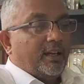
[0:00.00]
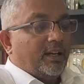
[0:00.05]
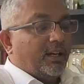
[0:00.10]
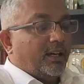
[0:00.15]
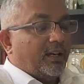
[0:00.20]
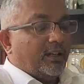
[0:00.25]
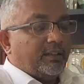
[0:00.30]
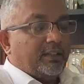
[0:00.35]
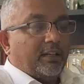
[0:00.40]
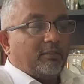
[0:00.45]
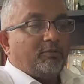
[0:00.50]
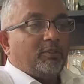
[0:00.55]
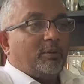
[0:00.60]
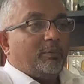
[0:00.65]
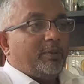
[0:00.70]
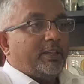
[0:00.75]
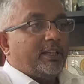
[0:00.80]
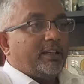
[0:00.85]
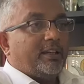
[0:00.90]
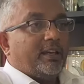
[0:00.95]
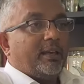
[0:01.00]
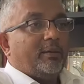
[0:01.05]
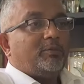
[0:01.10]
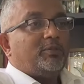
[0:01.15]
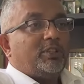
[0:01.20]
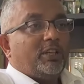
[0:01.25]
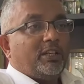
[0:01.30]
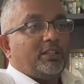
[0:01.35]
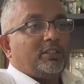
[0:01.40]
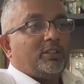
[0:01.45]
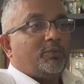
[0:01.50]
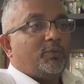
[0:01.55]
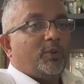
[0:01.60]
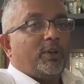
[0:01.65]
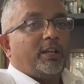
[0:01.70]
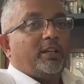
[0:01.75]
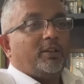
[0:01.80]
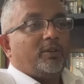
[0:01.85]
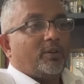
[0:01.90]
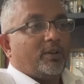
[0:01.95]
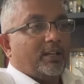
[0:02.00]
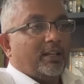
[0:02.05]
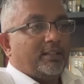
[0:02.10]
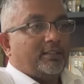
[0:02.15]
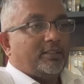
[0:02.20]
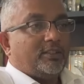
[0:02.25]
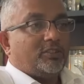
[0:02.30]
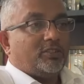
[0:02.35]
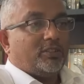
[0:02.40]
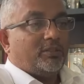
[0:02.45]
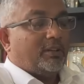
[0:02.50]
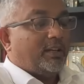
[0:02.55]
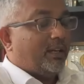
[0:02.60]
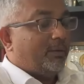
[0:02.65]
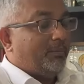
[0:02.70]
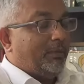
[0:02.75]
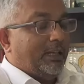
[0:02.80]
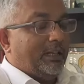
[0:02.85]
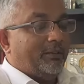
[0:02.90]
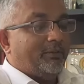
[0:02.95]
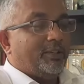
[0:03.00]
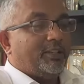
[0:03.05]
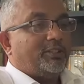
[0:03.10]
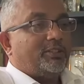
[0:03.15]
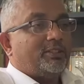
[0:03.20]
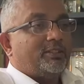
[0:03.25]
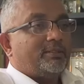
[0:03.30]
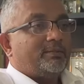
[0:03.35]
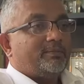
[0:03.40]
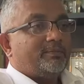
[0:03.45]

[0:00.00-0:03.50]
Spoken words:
that will be a game changer for any organization. I believe it.